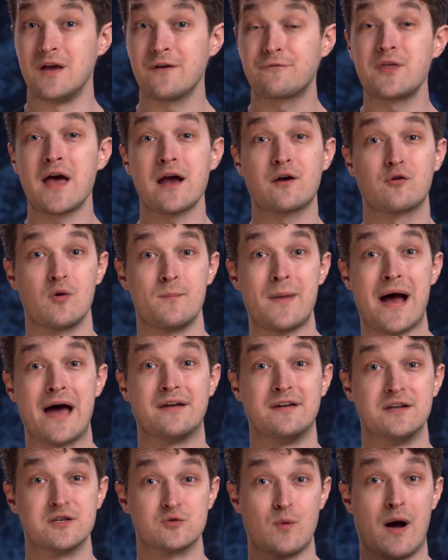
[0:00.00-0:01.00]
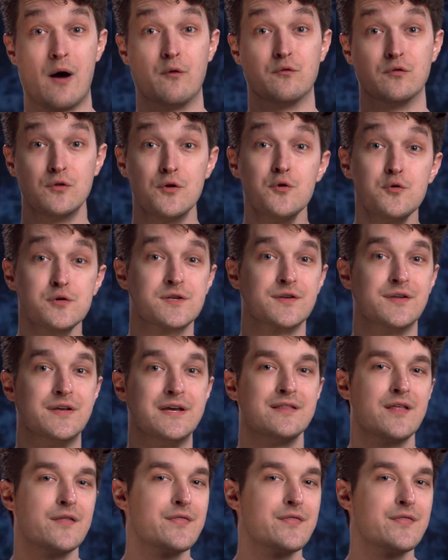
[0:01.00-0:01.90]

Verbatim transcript: If that chromatin is wound loosely,